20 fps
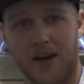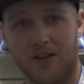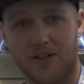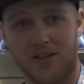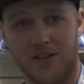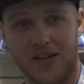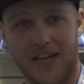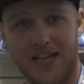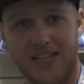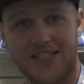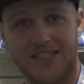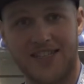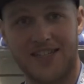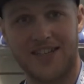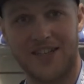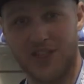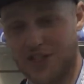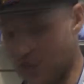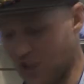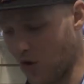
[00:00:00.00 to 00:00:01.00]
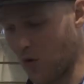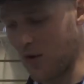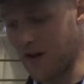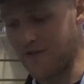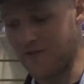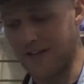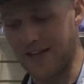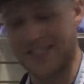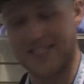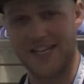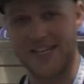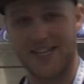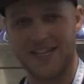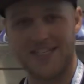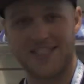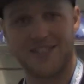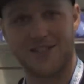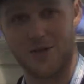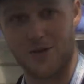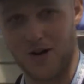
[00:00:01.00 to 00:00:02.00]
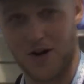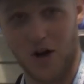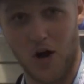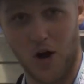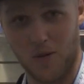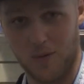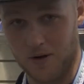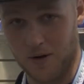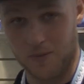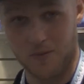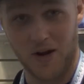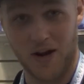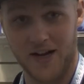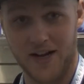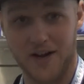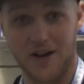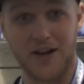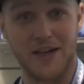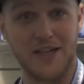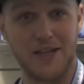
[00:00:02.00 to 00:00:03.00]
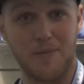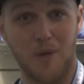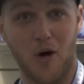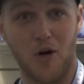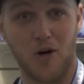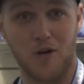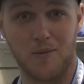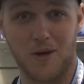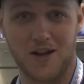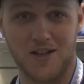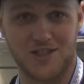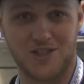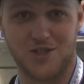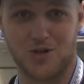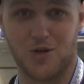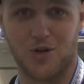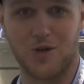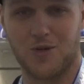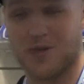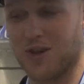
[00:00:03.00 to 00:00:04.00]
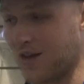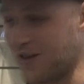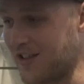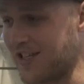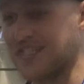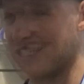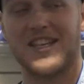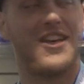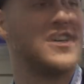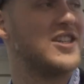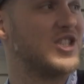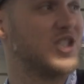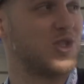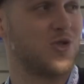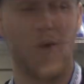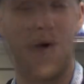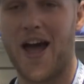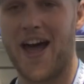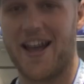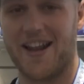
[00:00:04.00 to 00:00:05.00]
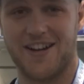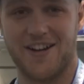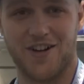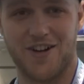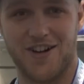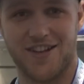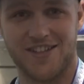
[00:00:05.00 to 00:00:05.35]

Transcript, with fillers: battle against the Queen Victini, so we're gonna open up right here in the Pokemon store with all this swag near